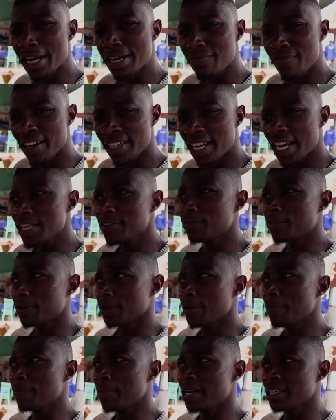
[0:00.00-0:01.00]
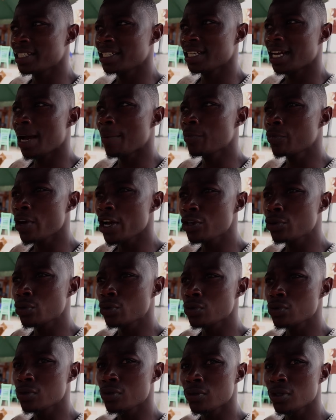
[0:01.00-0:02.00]
advertise for them, but I'm trying
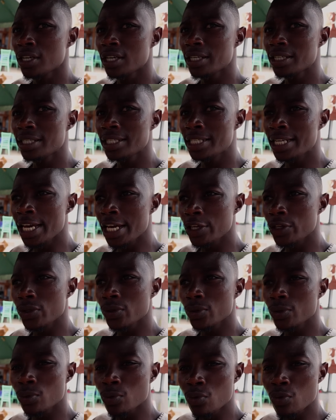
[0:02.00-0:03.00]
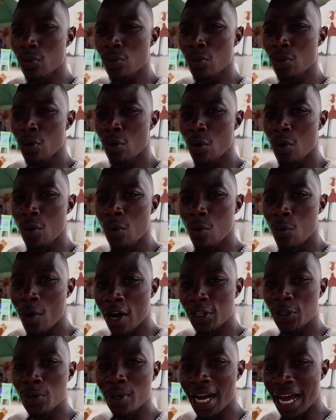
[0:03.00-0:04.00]
to take you through
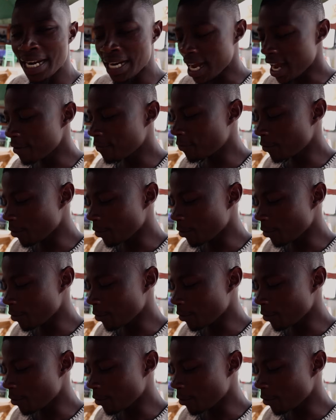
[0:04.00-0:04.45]
what you can have